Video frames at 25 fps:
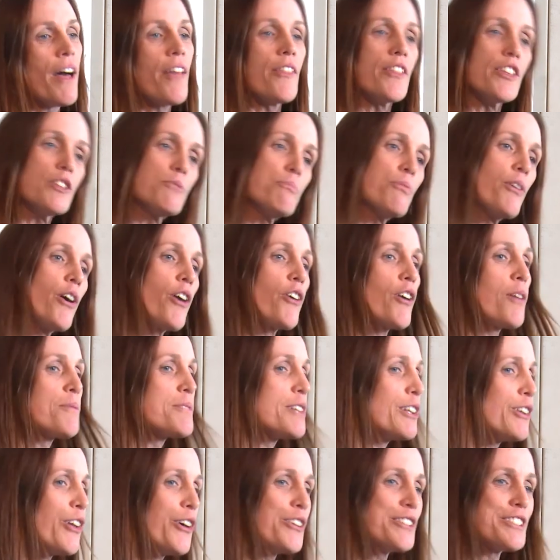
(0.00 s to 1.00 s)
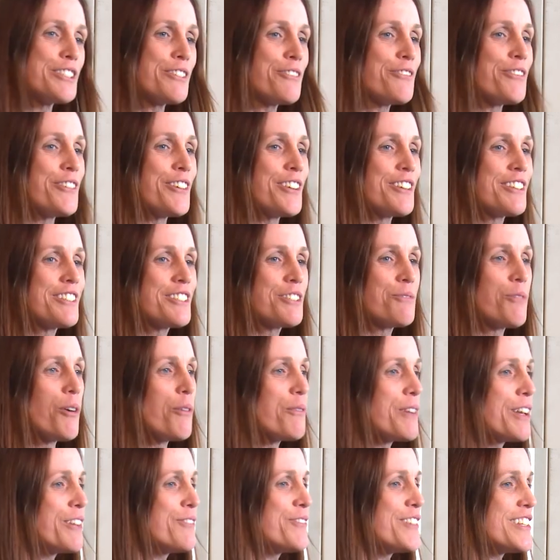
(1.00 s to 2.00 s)
This program's a lot different to
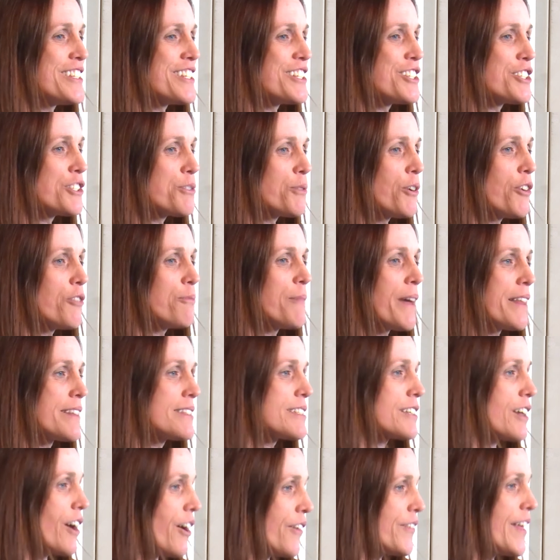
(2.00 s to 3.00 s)
what we envisaged 12 months ago,